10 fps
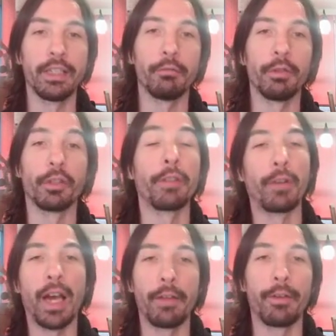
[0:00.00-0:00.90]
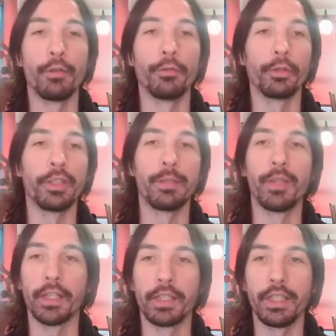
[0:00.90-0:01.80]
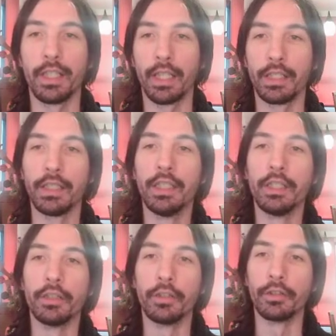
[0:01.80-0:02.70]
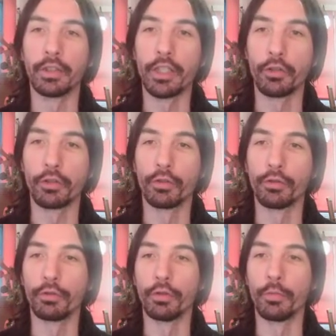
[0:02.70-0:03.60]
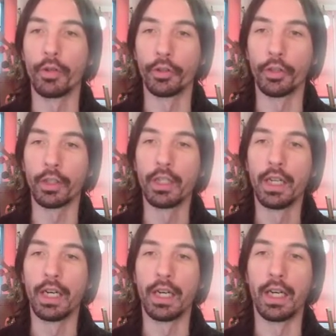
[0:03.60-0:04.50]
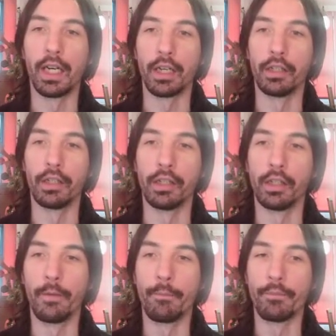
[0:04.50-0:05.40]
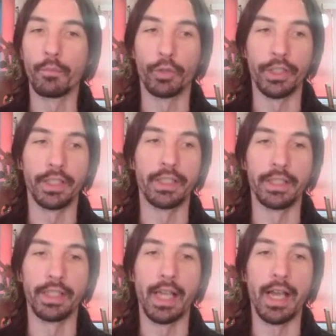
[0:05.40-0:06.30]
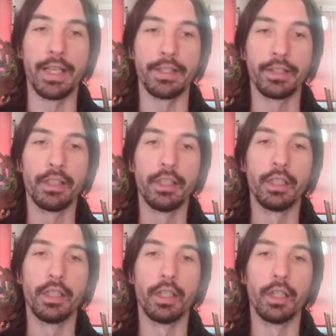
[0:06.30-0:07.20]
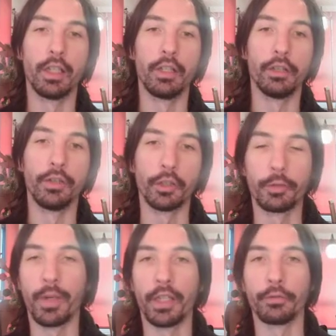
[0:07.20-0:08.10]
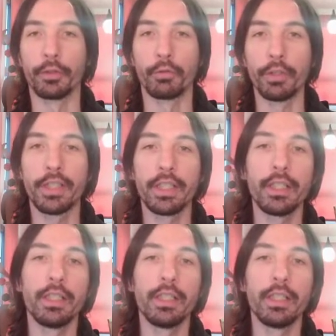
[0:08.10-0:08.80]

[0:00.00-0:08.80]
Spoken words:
We don't have a high value for the dissimilarity, and the regions close to the border are predicted as not part of the crossing.